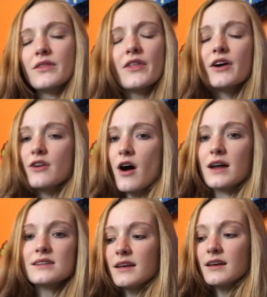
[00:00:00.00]
but they're
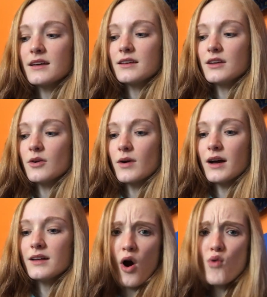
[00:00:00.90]
not. You know
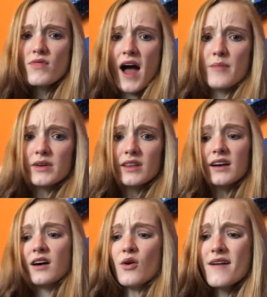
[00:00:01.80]
what? Own that. Be
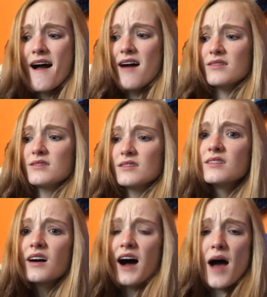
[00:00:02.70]
like, oh yeah,
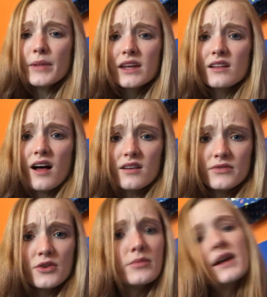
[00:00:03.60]
I'm eating a lot of
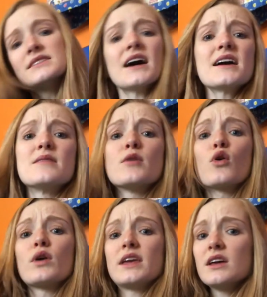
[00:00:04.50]
food because I am
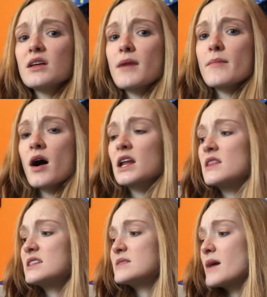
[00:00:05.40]
healing my body.
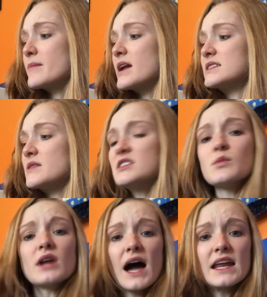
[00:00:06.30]
This is my medicine. This
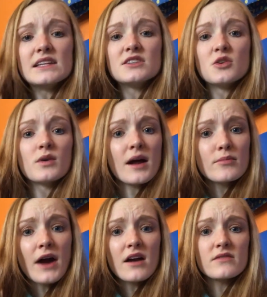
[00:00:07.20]
is what I need to do, and
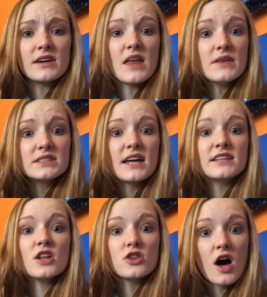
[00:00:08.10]
I'm proud of it, and this
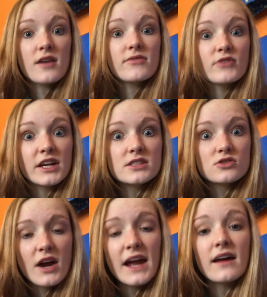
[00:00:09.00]
takes a lot of freaking
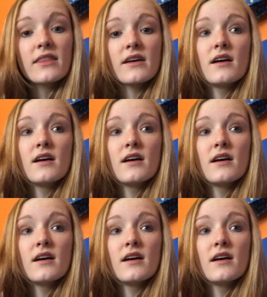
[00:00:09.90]
strength.